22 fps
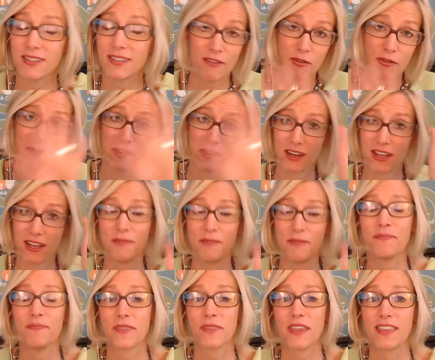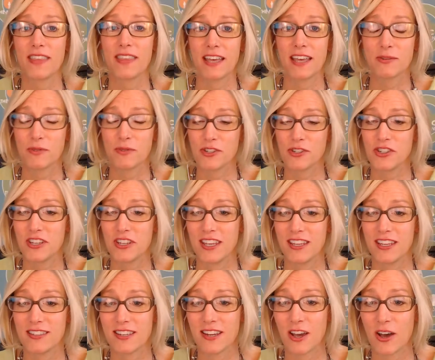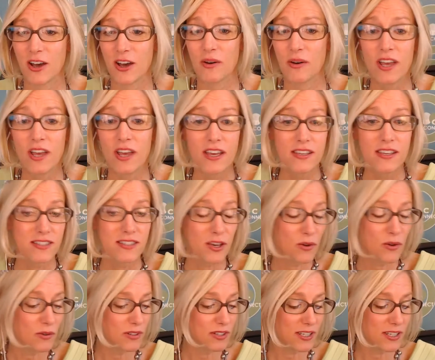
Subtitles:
everybody, that's what you need to know. So